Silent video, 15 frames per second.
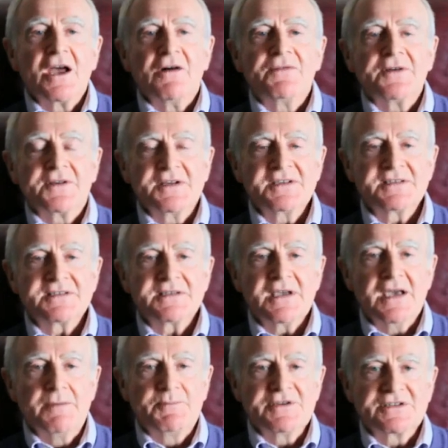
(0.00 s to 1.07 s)
for
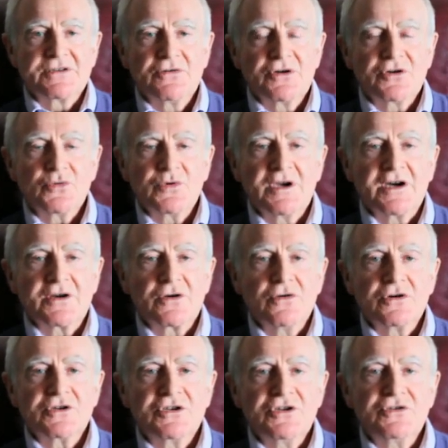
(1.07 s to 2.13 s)
this episode we are
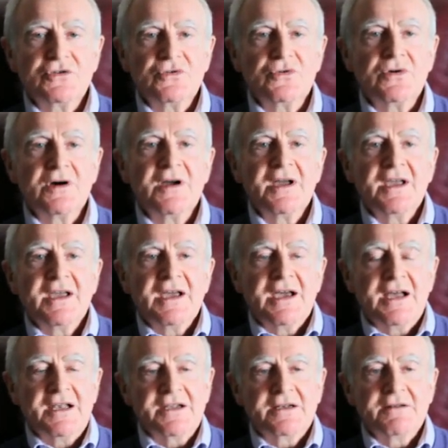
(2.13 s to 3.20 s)
going to do
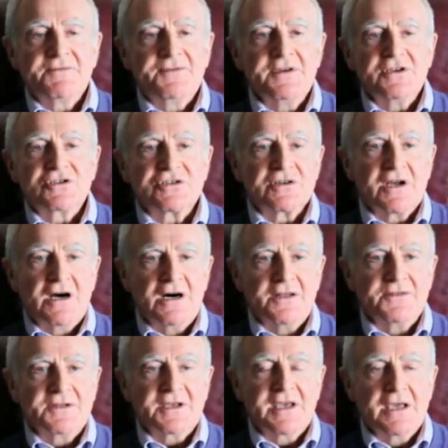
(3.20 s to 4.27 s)
a little feature
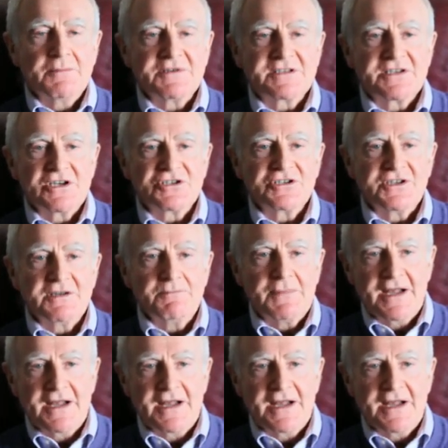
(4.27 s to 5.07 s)
on the cable station in